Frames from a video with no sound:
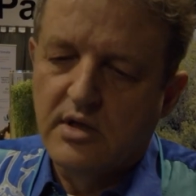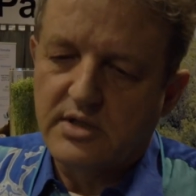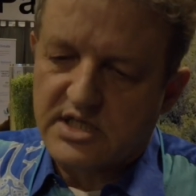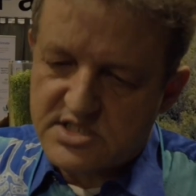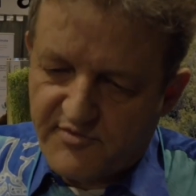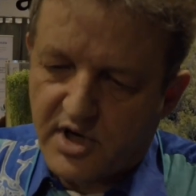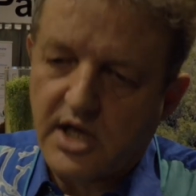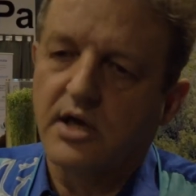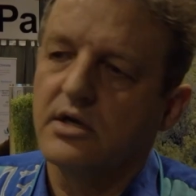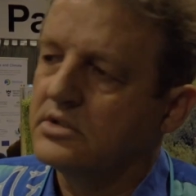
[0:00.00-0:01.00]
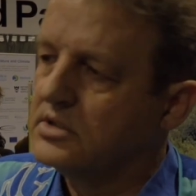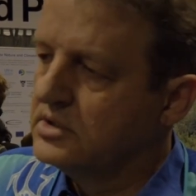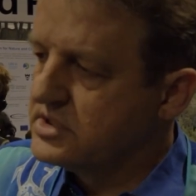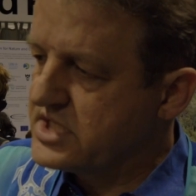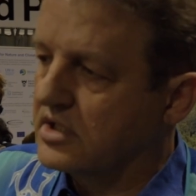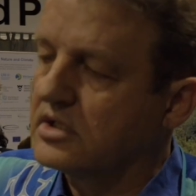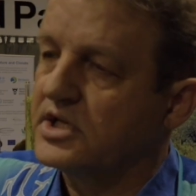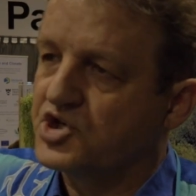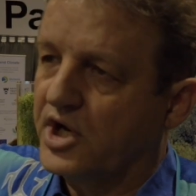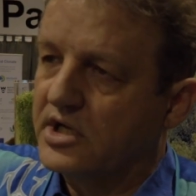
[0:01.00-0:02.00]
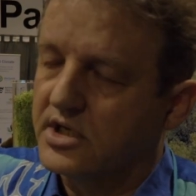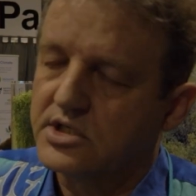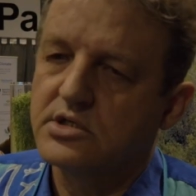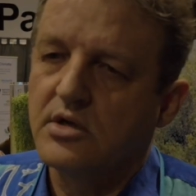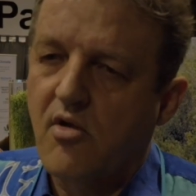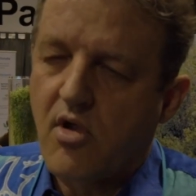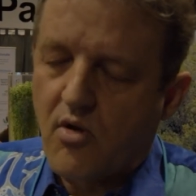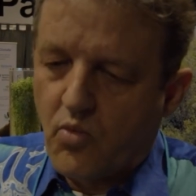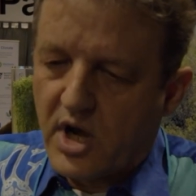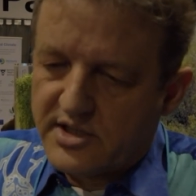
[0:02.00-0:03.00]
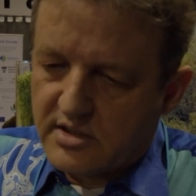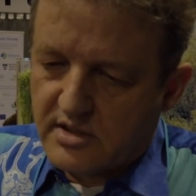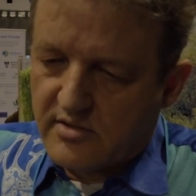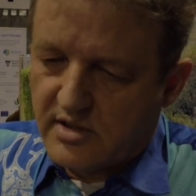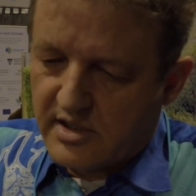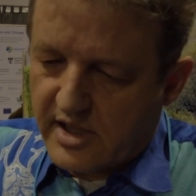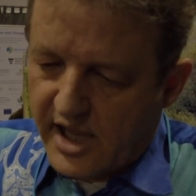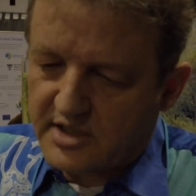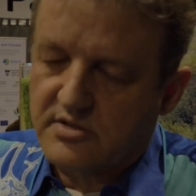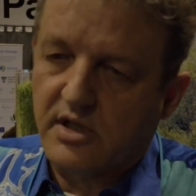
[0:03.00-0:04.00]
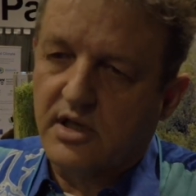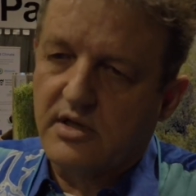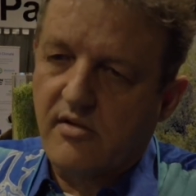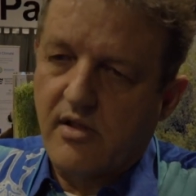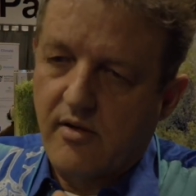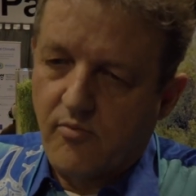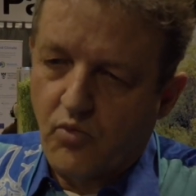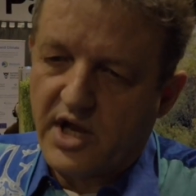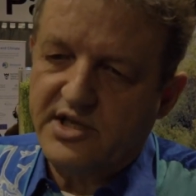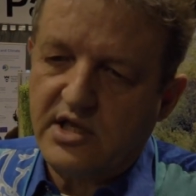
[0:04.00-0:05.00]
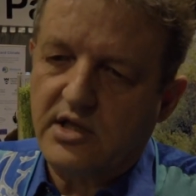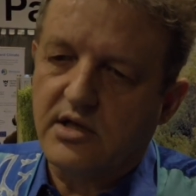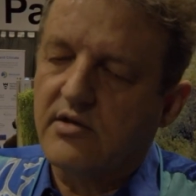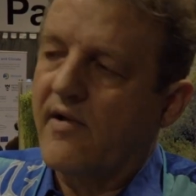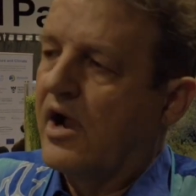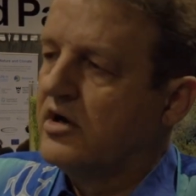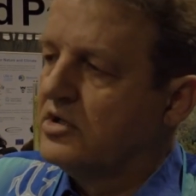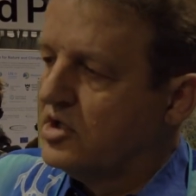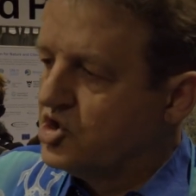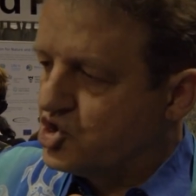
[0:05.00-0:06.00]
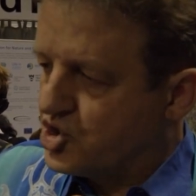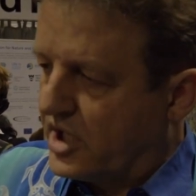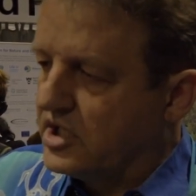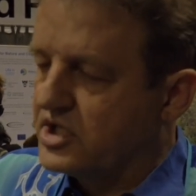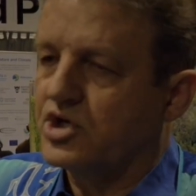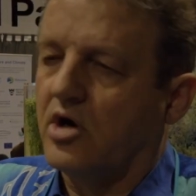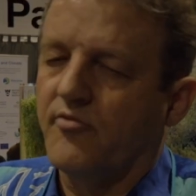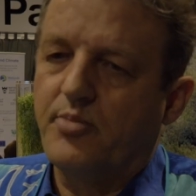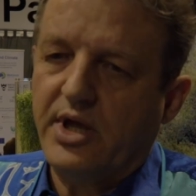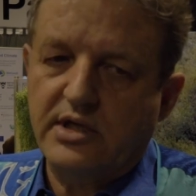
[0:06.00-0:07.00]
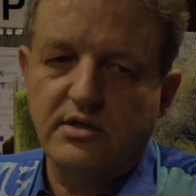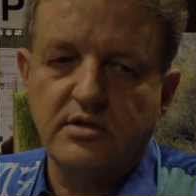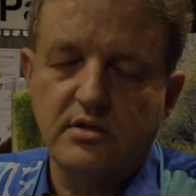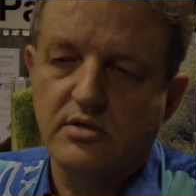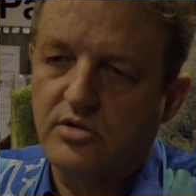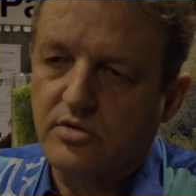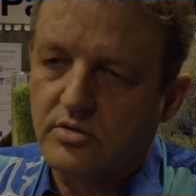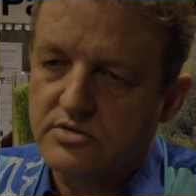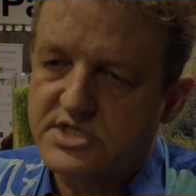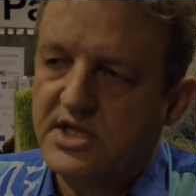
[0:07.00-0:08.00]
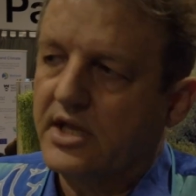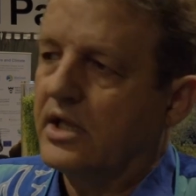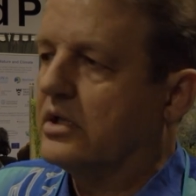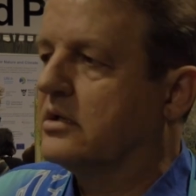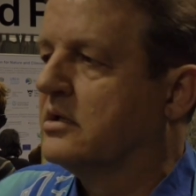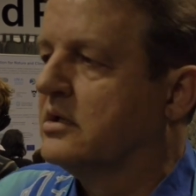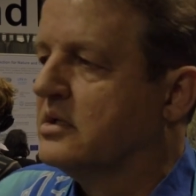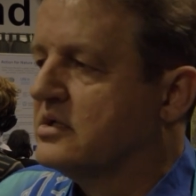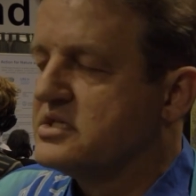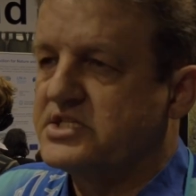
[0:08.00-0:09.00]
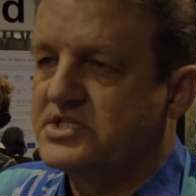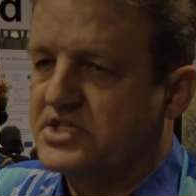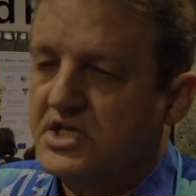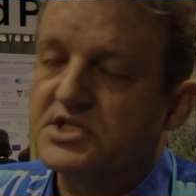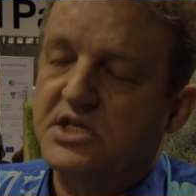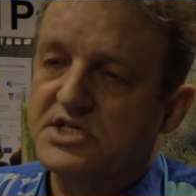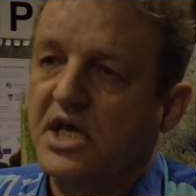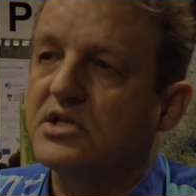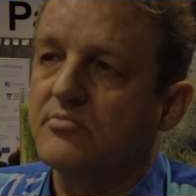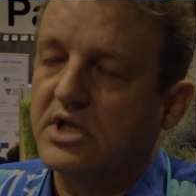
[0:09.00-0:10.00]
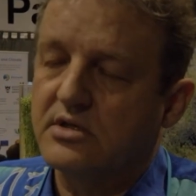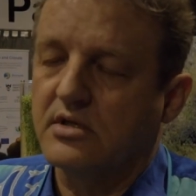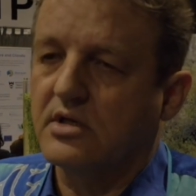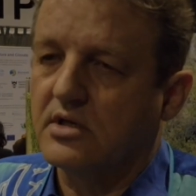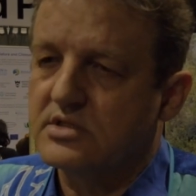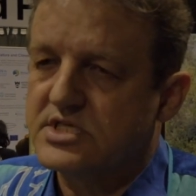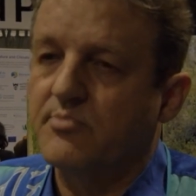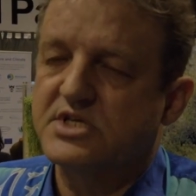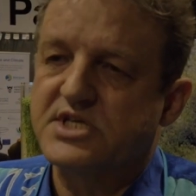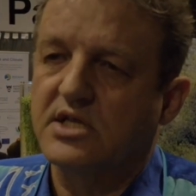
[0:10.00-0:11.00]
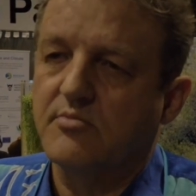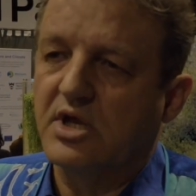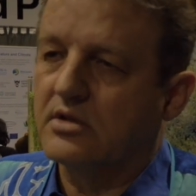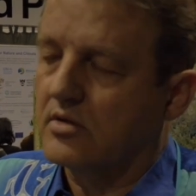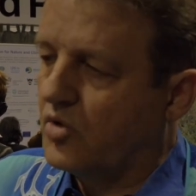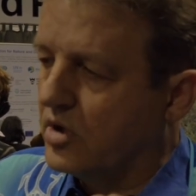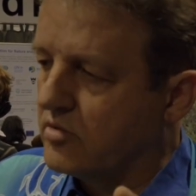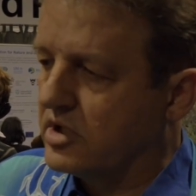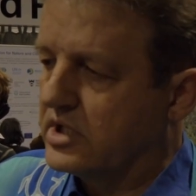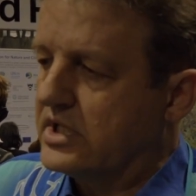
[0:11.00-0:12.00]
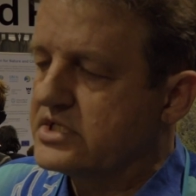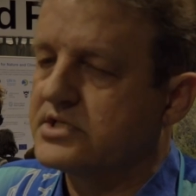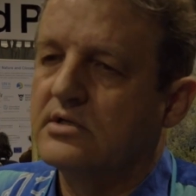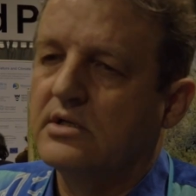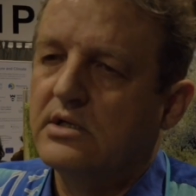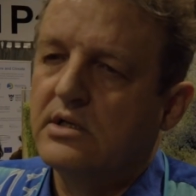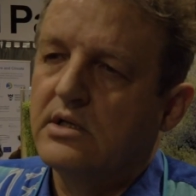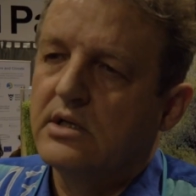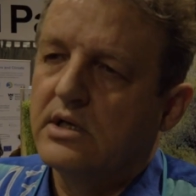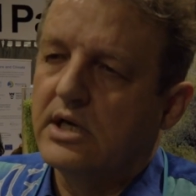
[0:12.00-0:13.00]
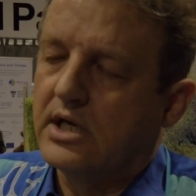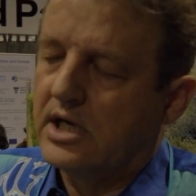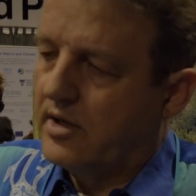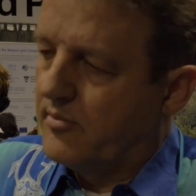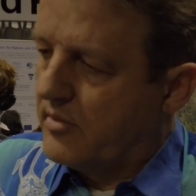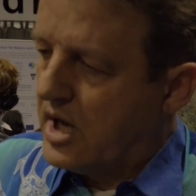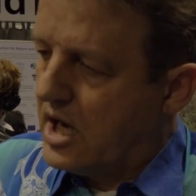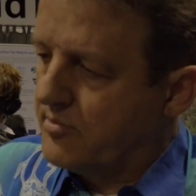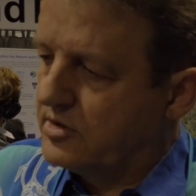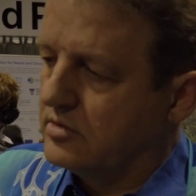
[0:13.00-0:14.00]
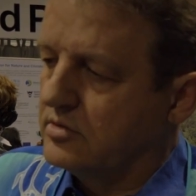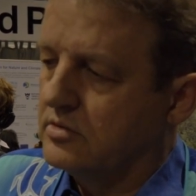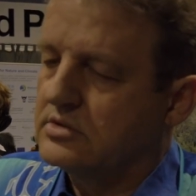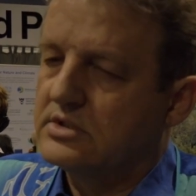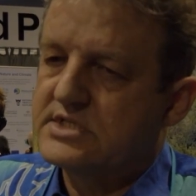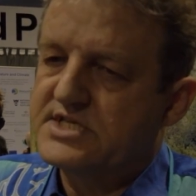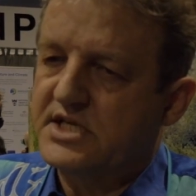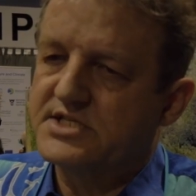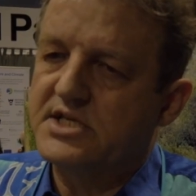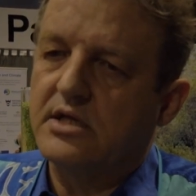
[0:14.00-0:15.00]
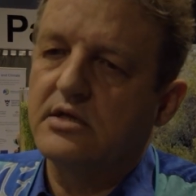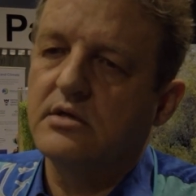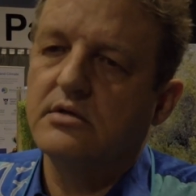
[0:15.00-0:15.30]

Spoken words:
That's fire. Secondly, drainage. 1 hectare, 1 year, drainage of peat to say 60 centimeter, 70 centimeter will release up to 60